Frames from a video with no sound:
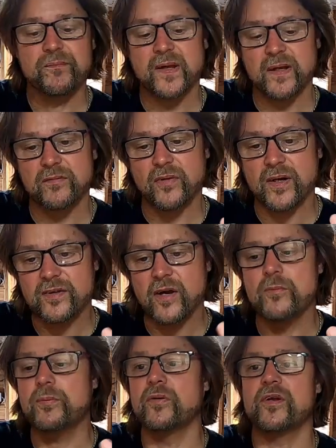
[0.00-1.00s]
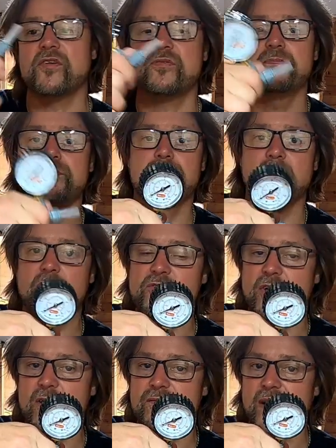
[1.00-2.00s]
And if I don't put this blow
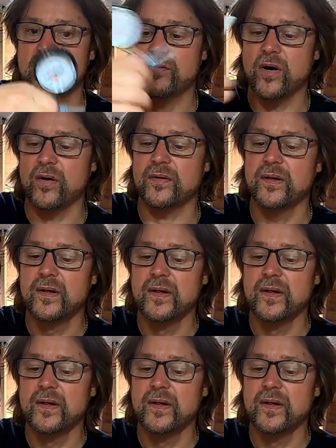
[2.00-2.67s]
tie valve on,